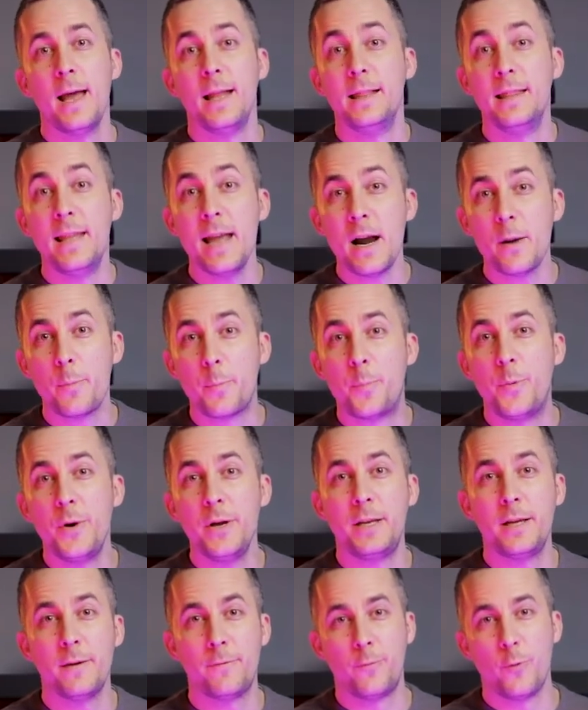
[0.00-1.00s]
They are
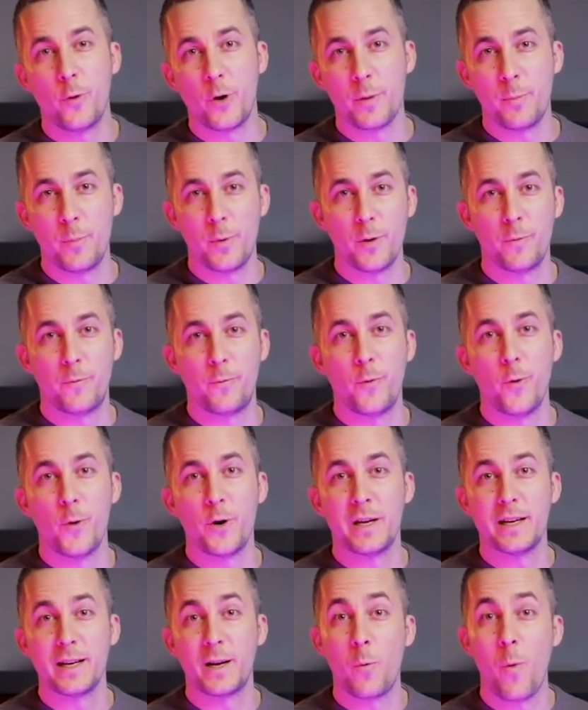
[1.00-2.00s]
pretty affordable for
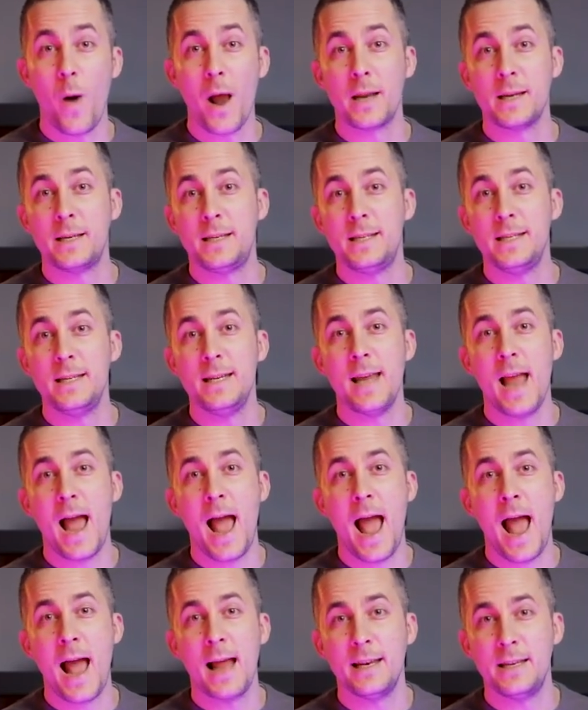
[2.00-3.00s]
the quality
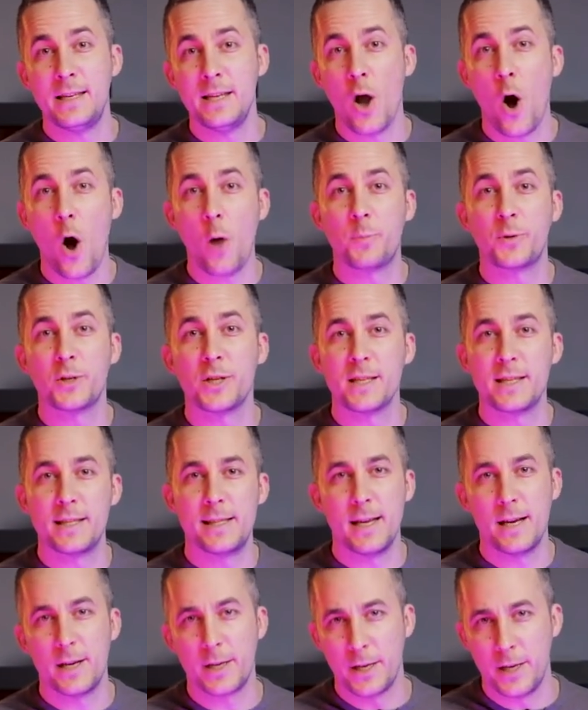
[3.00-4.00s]
and the options
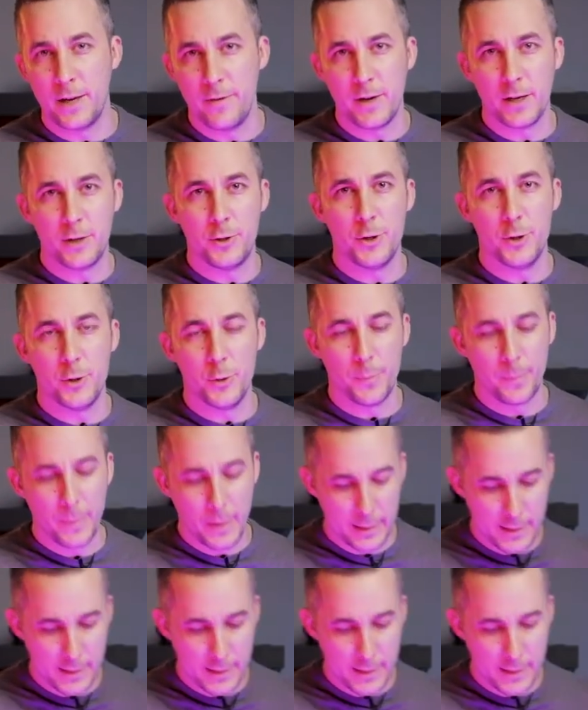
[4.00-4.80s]
they are giving to you.